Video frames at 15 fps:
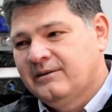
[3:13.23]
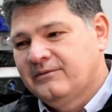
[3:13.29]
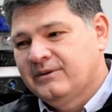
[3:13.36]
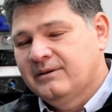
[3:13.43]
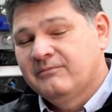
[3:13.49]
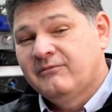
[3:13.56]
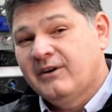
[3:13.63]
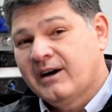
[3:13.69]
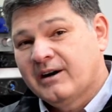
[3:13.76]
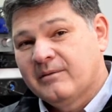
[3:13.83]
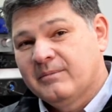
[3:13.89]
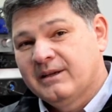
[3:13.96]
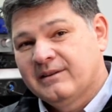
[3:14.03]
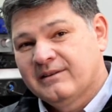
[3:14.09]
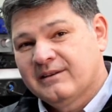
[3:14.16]

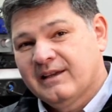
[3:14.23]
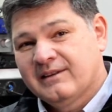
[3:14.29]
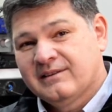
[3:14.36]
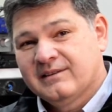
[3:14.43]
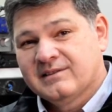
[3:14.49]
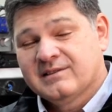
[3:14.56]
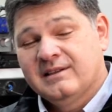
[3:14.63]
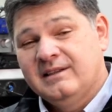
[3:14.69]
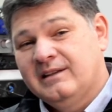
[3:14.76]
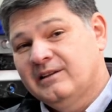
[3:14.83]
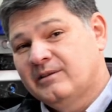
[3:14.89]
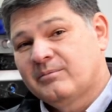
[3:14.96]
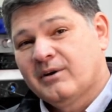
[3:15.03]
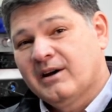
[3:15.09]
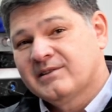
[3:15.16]
environment that this
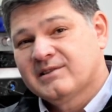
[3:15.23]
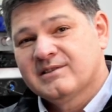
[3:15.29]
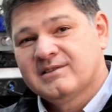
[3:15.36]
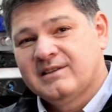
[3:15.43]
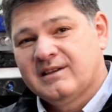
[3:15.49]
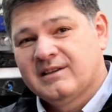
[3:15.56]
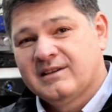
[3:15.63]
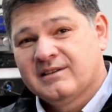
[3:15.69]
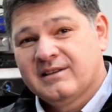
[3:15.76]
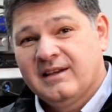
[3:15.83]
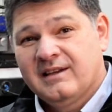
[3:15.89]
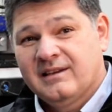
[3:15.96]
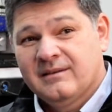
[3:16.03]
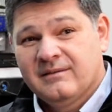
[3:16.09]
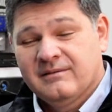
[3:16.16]
annealing process needed
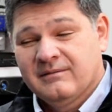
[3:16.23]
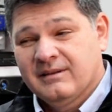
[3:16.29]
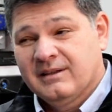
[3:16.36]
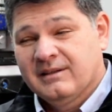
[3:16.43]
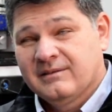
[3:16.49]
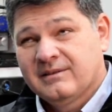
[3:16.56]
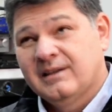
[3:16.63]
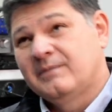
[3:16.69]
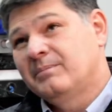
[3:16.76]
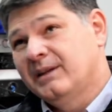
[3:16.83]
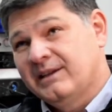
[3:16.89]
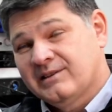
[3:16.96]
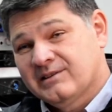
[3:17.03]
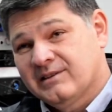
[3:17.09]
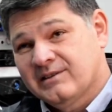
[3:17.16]
to take
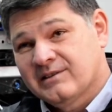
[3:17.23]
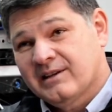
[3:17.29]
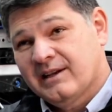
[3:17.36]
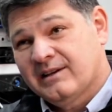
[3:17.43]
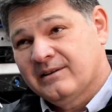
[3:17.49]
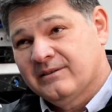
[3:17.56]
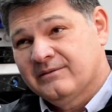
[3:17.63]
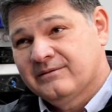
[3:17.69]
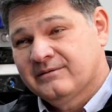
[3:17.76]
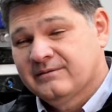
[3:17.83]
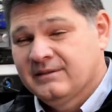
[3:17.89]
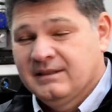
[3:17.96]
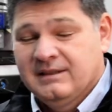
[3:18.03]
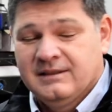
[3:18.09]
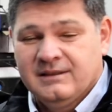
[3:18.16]
place inside of.
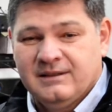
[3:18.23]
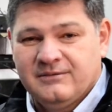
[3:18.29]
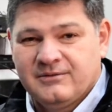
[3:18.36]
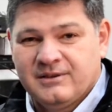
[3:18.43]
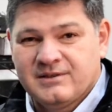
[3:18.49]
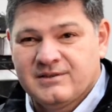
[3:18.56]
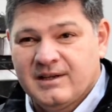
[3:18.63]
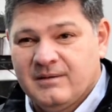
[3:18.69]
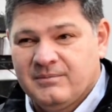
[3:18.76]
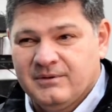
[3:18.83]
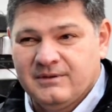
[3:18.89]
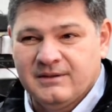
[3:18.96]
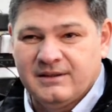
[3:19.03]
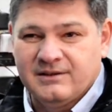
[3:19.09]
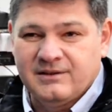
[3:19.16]
For
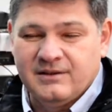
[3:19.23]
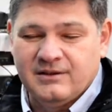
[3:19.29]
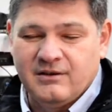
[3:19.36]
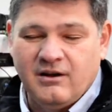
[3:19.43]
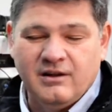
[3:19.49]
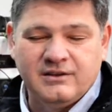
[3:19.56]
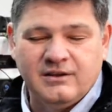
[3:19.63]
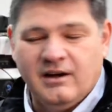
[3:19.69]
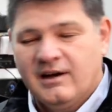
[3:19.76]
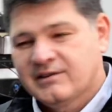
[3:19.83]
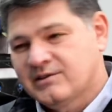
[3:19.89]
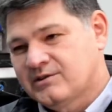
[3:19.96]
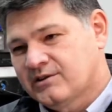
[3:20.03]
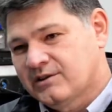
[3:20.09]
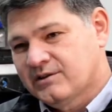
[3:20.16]
example, all the
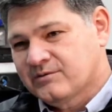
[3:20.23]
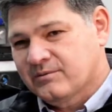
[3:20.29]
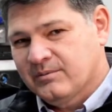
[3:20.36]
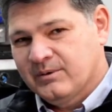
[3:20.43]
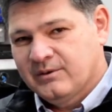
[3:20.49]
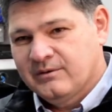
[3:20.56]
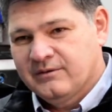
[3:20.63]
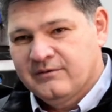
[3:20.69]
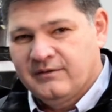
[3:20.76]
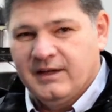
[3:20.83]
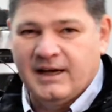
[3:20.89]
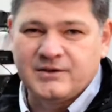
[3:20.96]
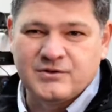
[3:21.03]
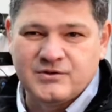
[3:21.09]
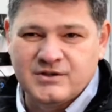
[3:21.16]
oxygen is removed,
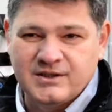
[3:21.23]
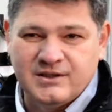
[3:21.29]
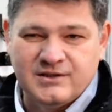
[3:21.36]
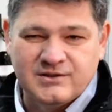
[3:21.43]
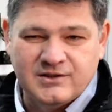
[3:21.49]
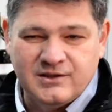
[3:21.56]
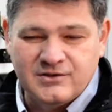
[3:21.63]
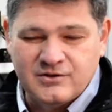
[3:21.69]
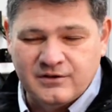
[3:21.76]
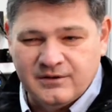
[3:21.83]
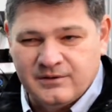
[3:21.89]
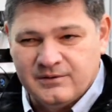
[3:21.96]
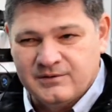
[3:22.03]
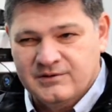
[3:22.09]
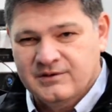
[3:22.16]
nitrogen is
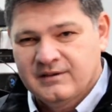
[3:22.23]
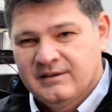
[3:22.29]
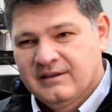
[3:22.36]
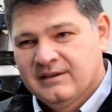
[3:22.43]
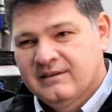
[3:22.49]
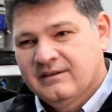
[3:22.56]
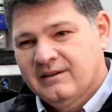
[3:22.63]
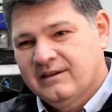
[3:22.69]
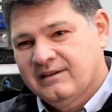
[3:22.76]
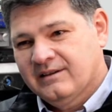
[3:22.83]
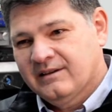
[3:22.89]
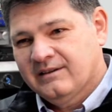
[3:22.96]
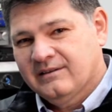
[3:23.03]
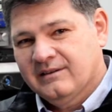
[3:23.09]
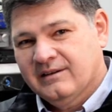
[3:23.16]
introduced, and
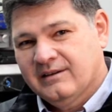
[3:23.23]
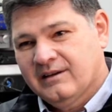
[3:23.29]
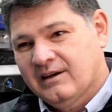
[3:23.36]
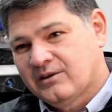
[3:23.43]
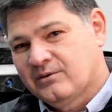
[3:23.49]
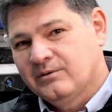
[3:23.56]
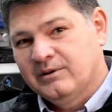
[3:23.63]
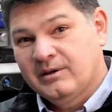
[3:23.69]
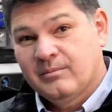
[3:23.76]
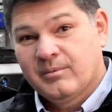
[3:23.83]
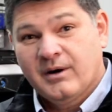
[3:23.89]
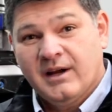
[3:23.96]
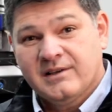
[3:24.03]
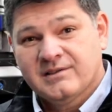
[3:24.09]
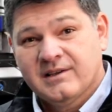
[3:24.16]
then a cooling
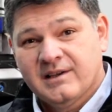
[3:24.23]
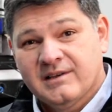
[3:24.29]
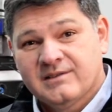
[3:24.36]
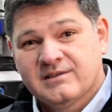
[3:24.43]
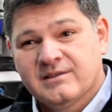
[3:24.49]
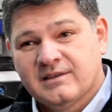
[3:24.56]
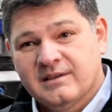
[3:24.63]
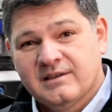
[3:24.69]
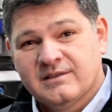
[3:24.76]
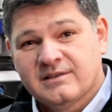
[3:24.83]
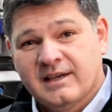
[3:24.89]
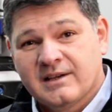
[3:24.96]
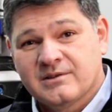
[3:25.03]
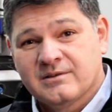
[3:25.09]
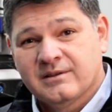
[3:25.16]
process is
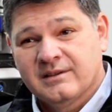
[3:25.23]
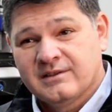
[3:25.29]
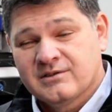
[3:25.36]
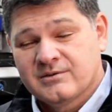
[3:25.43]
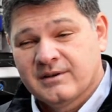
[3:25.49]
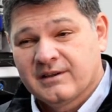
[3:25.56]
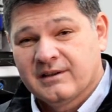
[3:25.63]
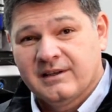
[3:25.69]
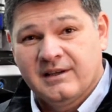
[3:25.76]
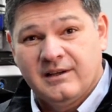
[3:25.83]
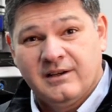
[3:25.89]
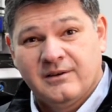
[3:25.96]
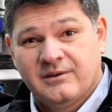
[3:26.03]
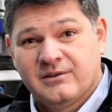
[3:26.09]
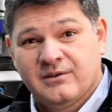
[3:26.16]
actually strictly
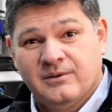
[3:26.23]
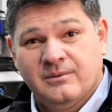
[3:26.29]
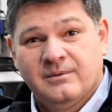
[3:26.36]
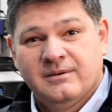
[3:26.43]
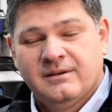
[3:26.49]
adhered to.